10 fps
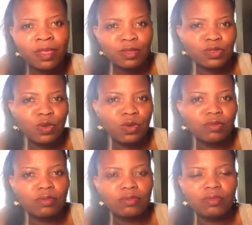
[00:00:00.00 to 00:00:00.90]
So
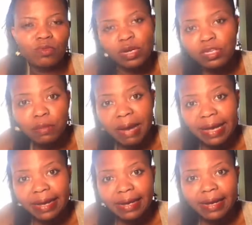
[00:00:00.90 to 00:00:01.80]
when you're
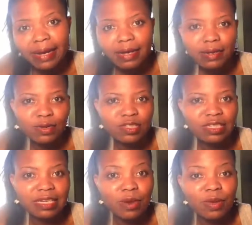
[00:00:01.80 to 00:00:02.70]
buying a car,
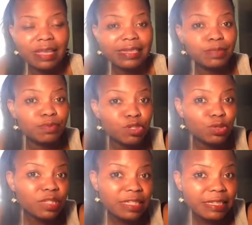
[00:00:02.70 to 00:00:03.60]
consider whether it's
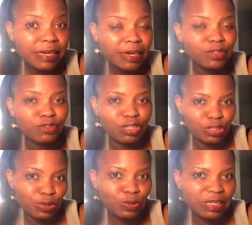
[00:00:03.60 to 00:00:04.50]
produced in the country
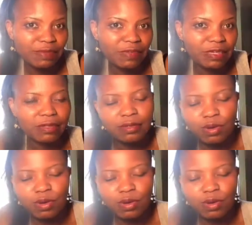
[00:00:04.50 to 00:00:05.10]
you live in.